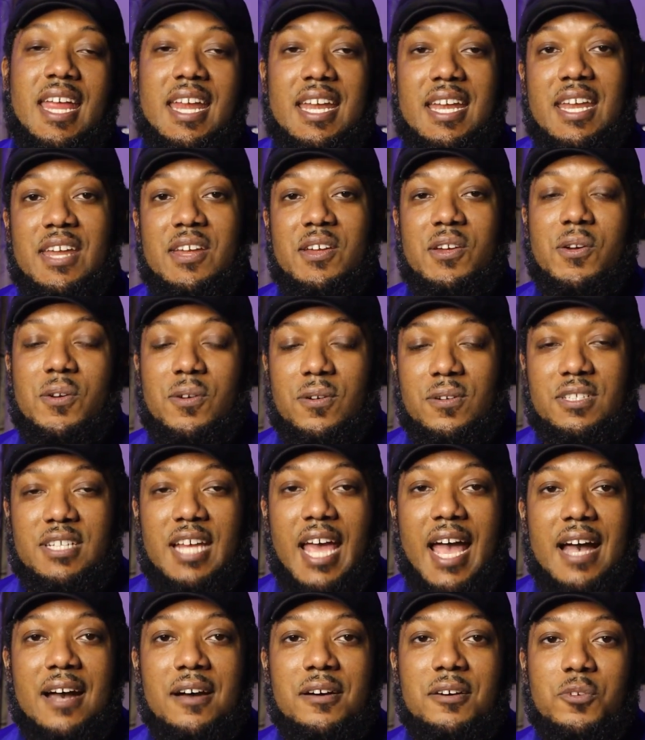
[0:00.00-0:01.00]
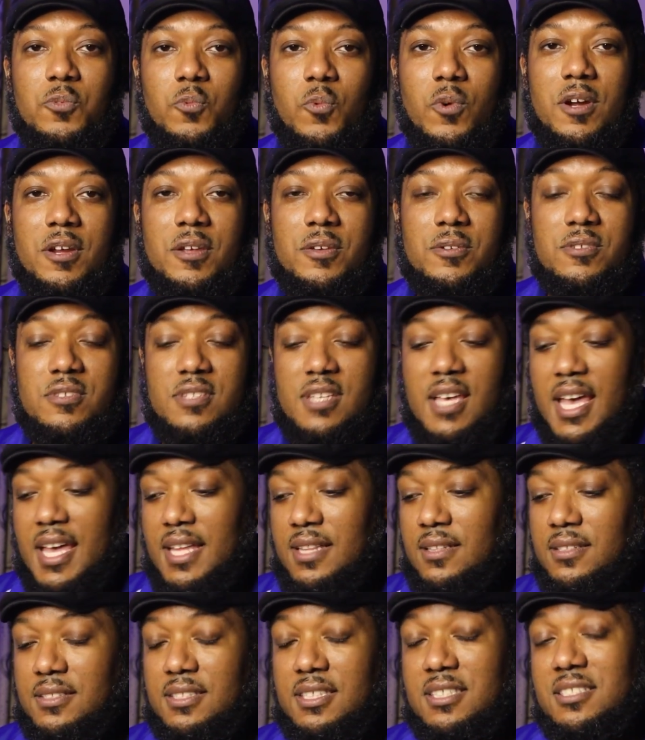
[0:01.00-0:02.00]
in your town where you say,
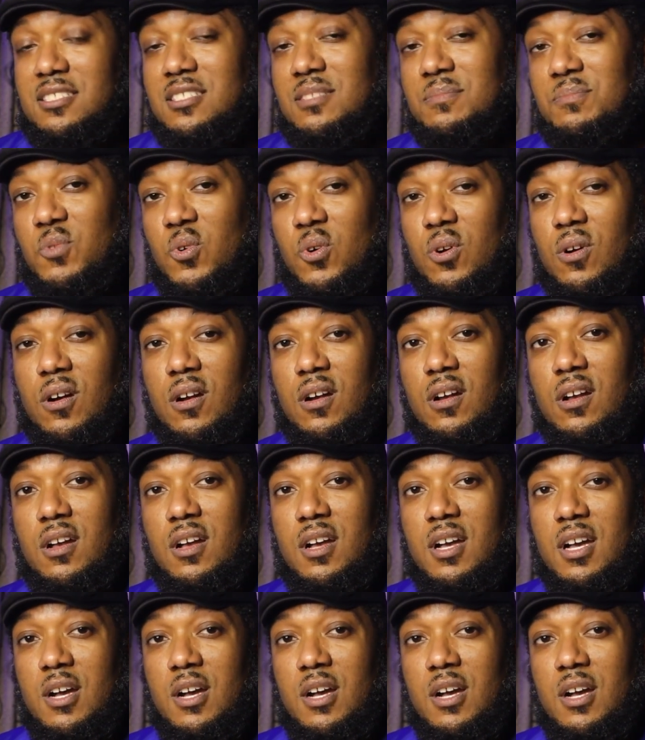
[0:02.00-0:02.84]
hey, look, this is more